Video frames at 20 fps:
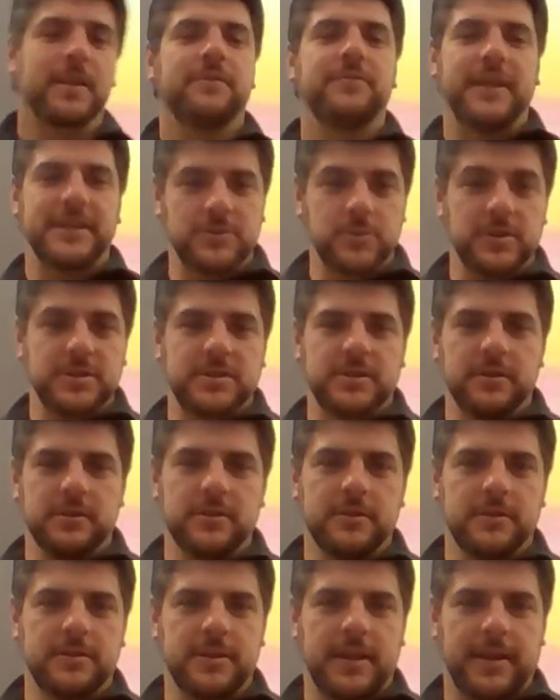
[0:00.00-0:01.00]
That's what it's going to
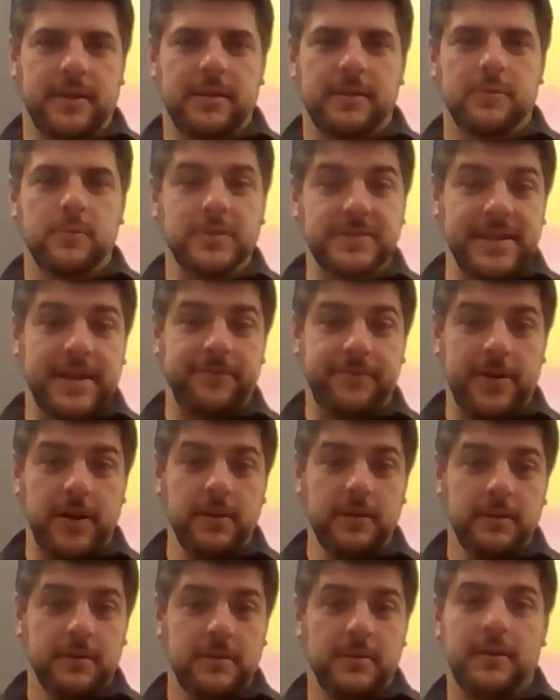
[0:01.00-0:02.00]
look like. Was that
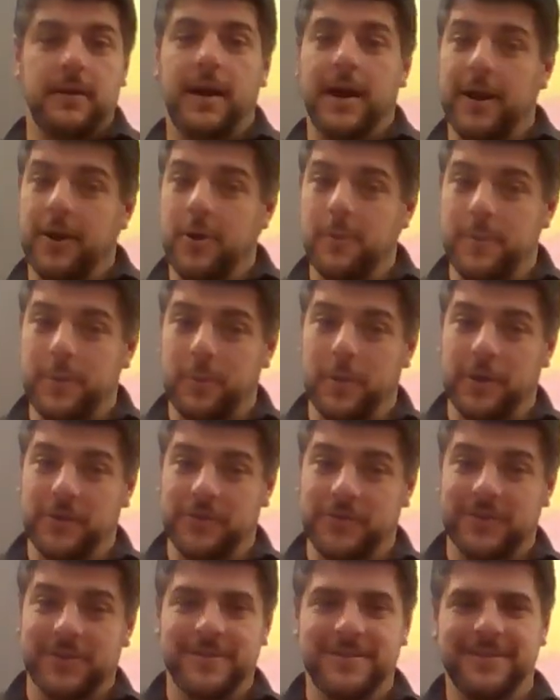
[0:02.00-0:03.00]
fun? I hope it
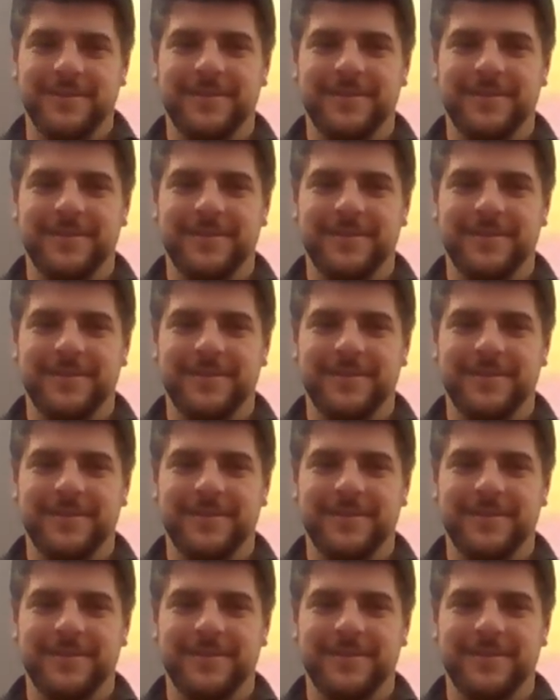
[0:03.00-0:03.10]
was.